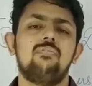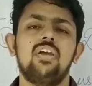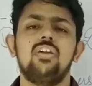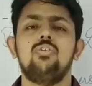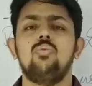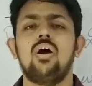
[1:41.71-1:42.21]

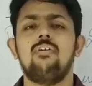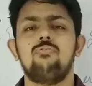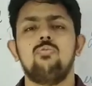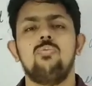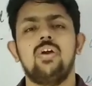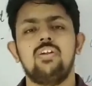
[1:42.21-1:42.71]
way you have
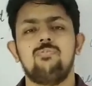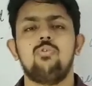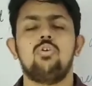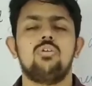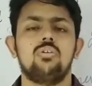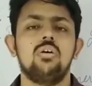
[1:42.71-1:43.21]
to wait
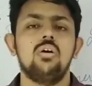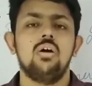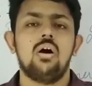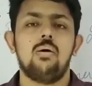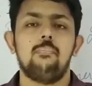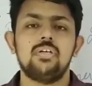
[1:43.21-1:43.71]
for
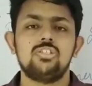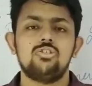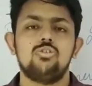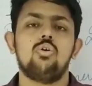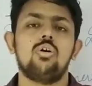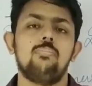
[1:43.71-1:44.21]
a much
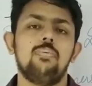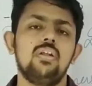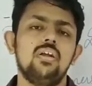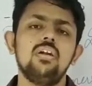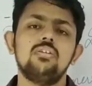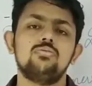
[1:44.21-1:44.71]
longer
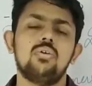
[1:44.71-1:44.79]
period.